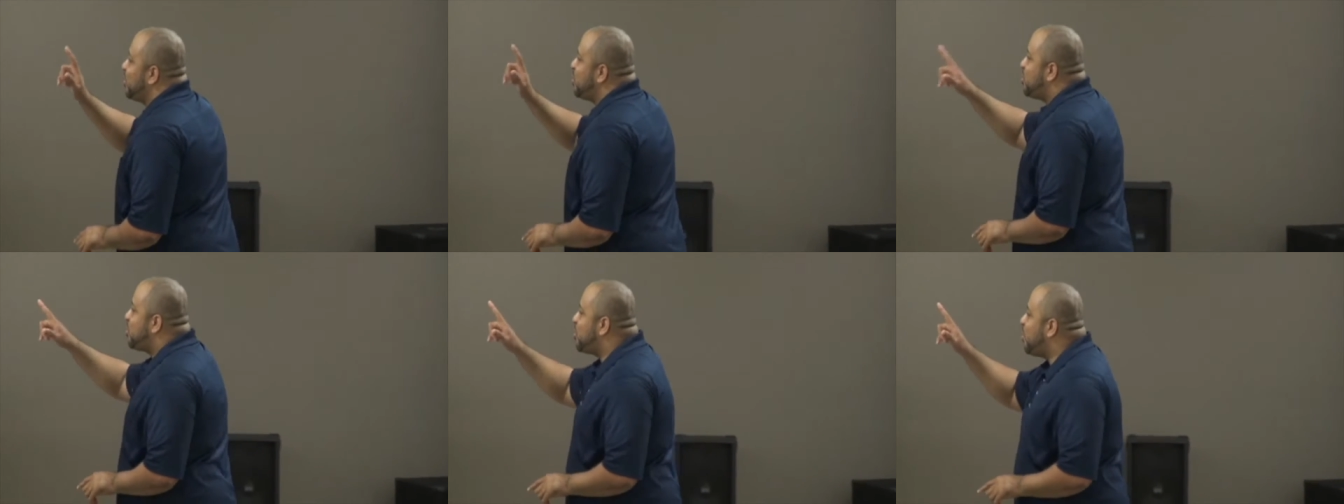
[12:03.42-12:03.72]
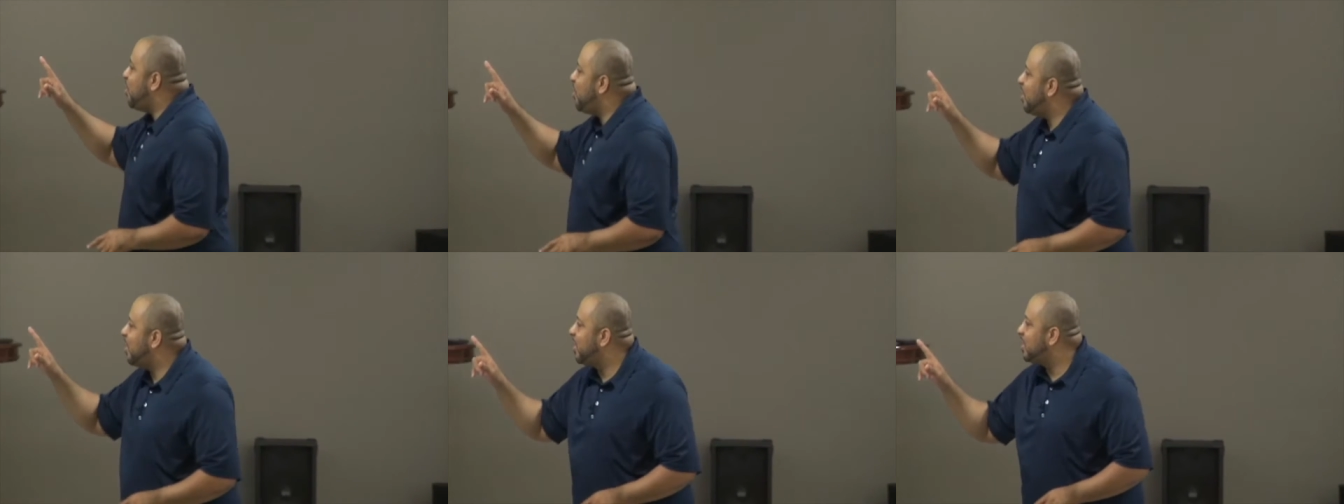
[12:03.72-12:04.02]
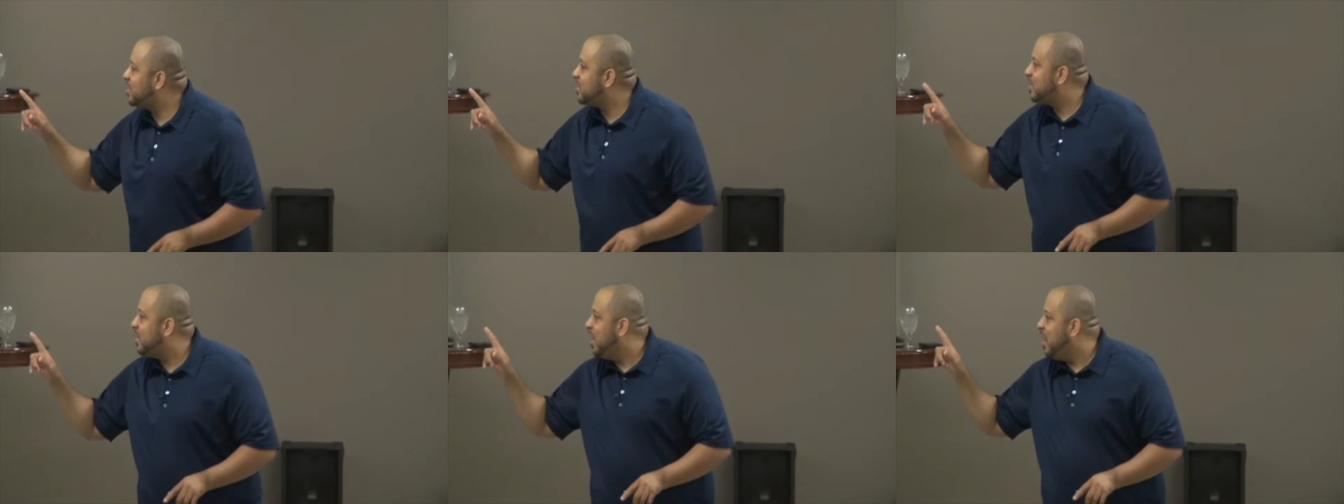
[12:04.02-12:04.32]

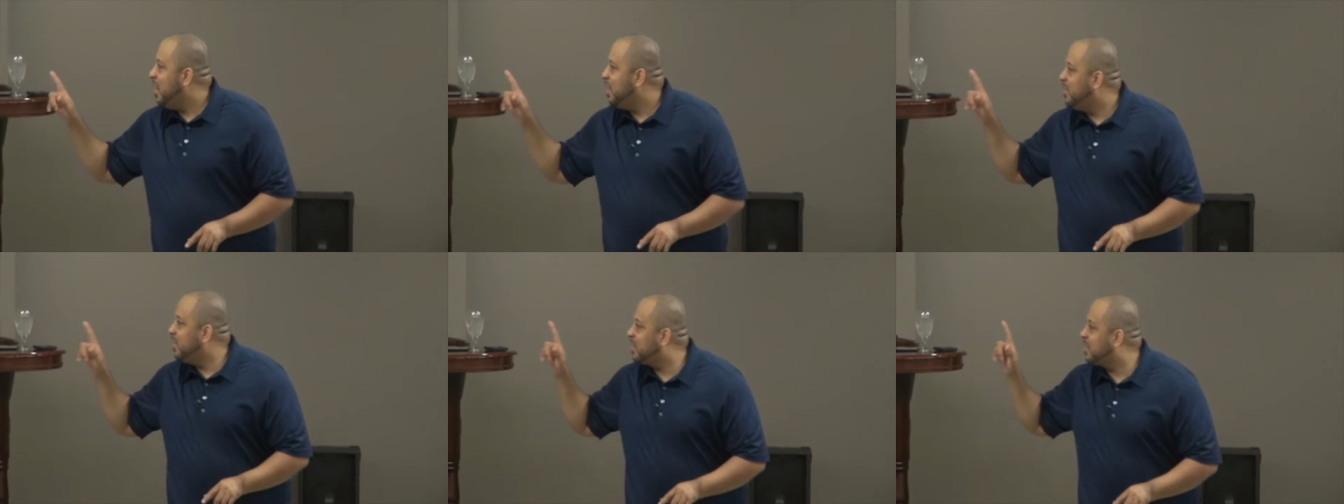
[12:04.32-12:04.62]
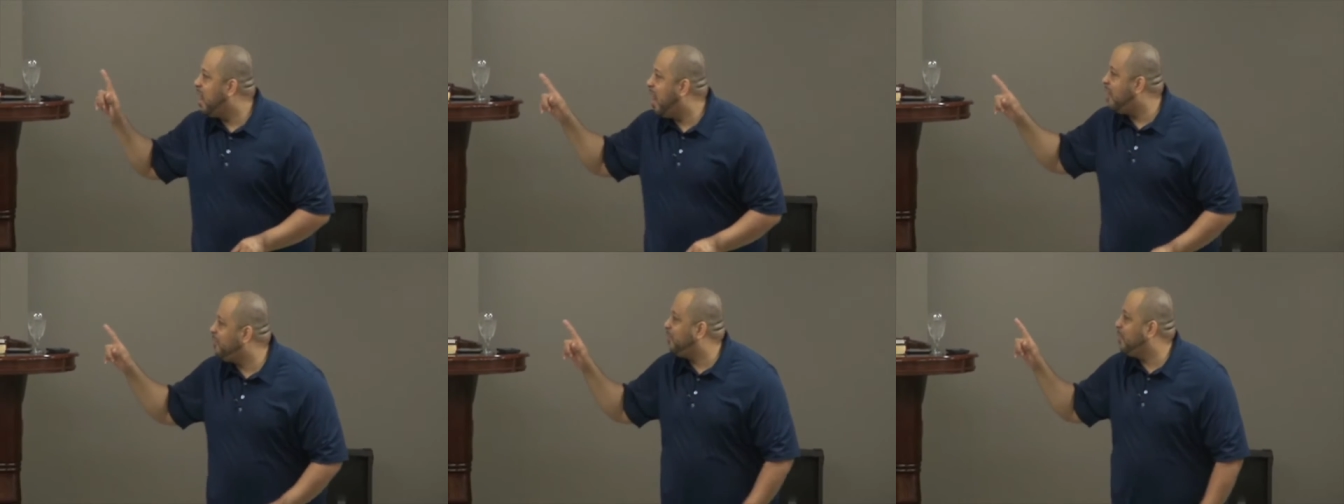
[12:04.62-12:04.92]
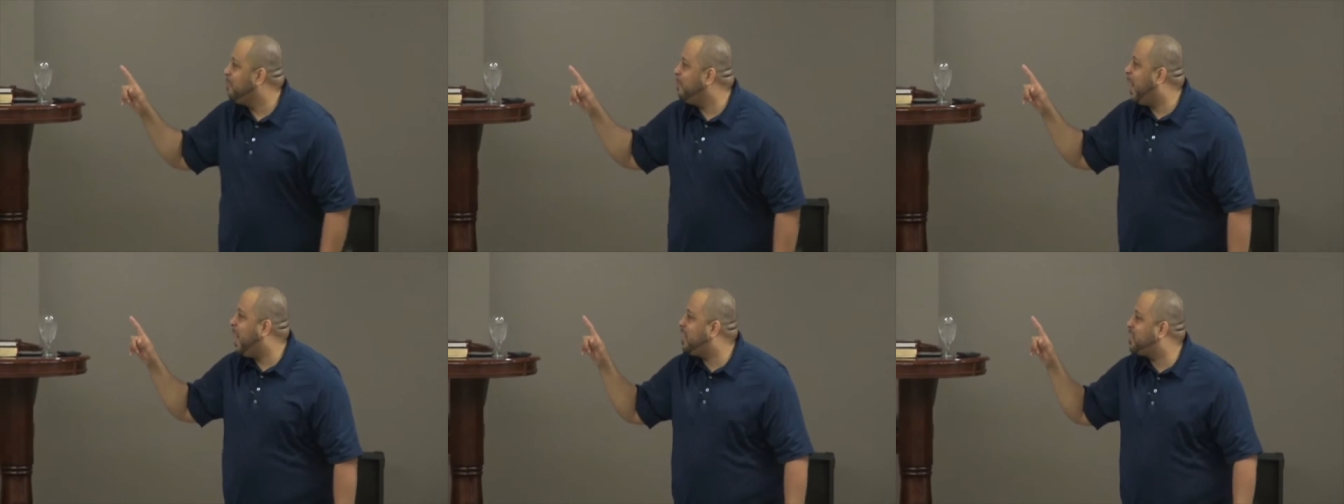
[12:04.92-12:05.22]
assurance the
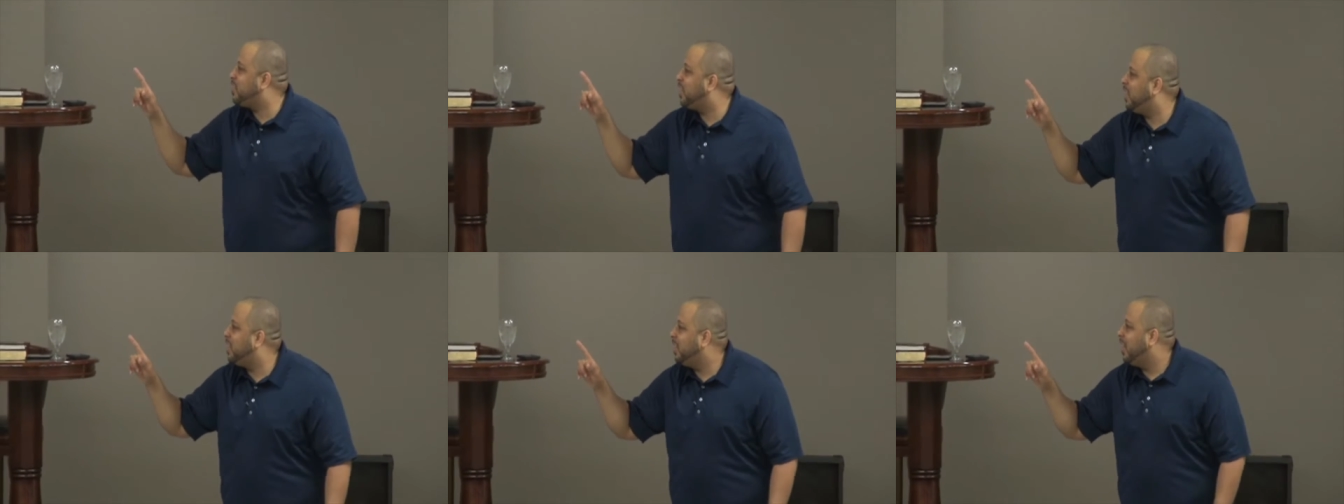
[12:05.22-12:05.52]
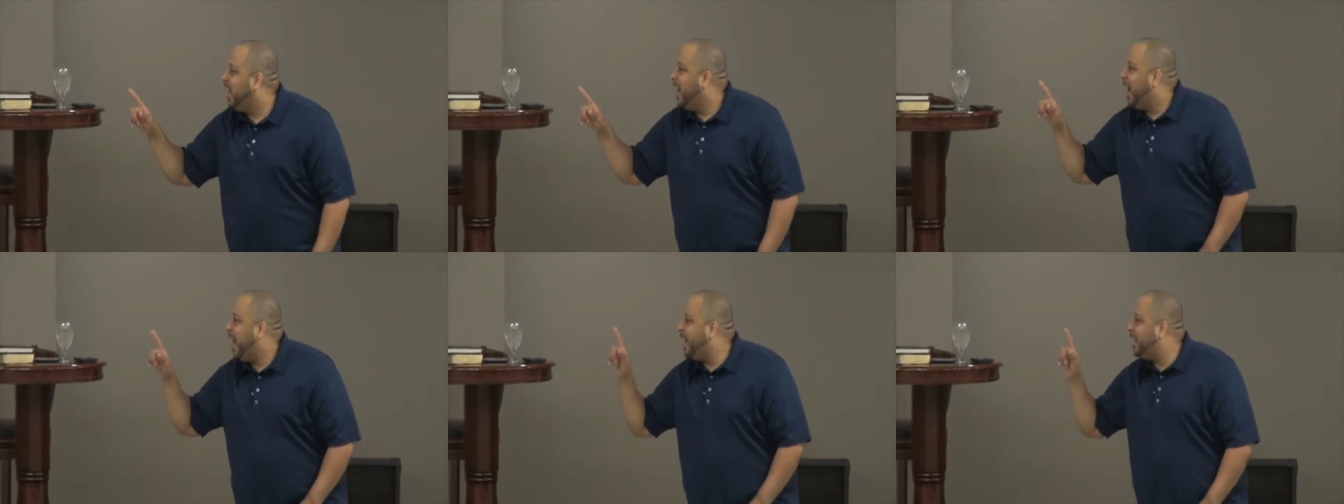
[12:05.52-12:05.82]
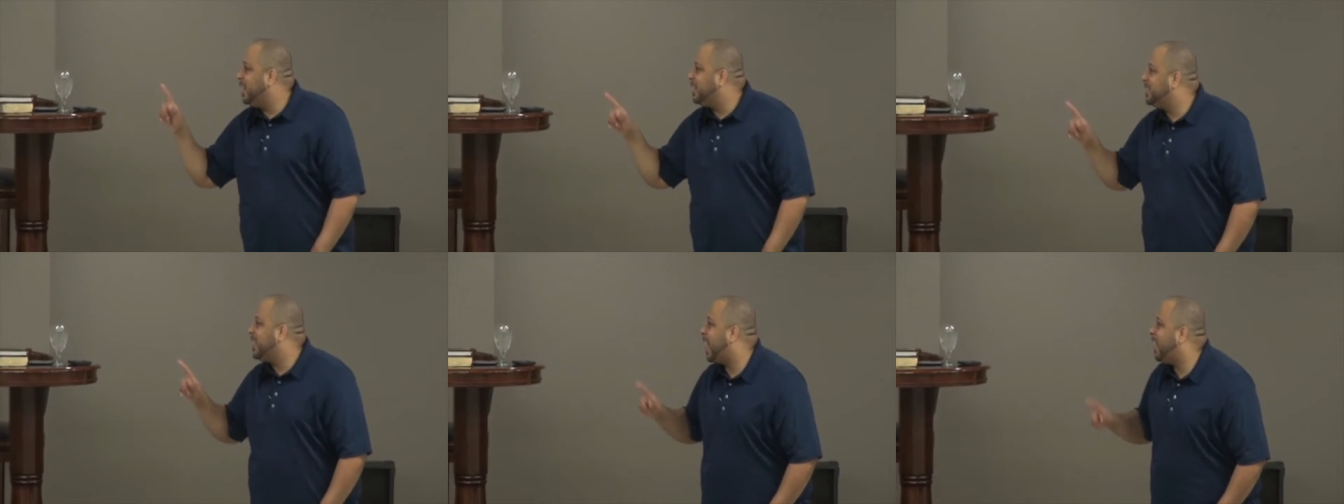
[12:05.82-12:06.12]
confirmation
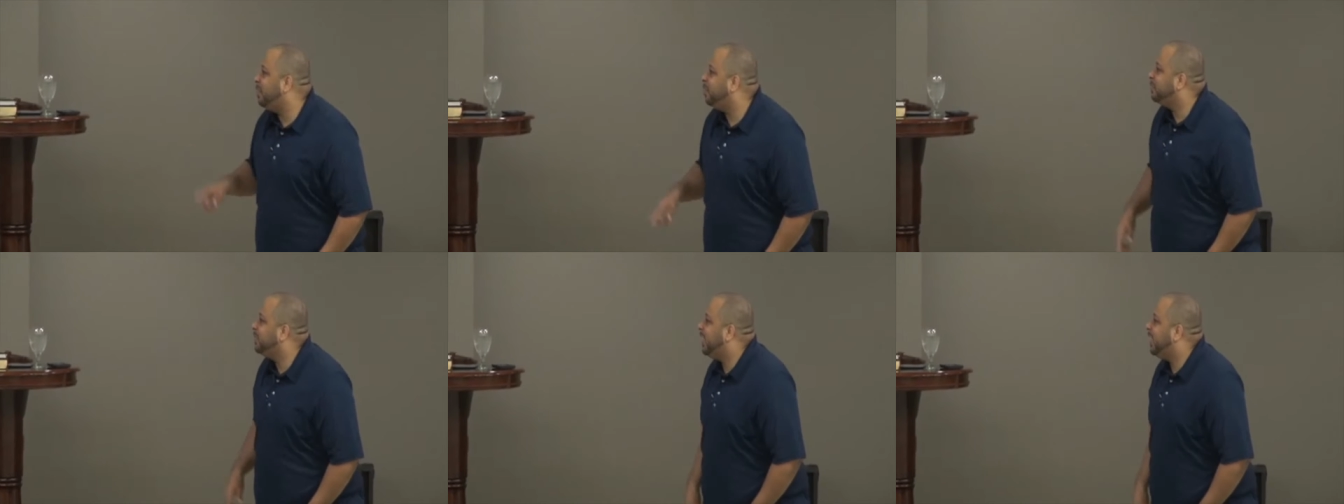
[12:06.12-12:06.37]
and the title